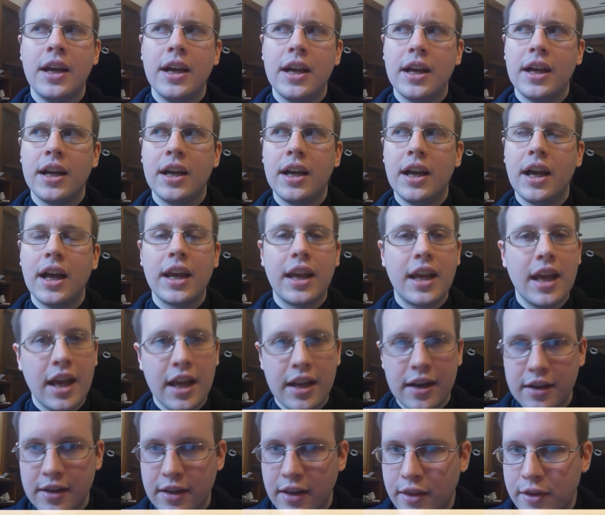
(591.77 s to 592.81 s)

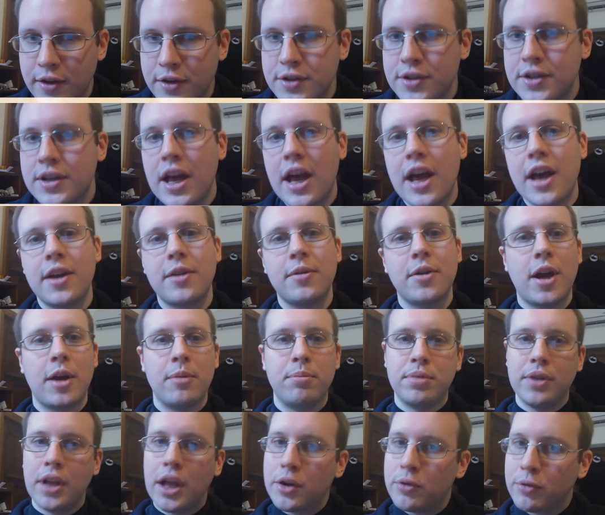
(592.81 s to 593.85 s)
Again, there's not a
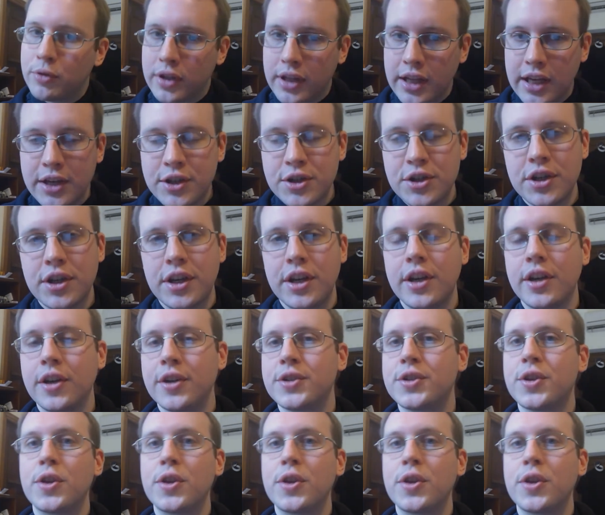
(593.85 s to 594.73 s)
blood relation here,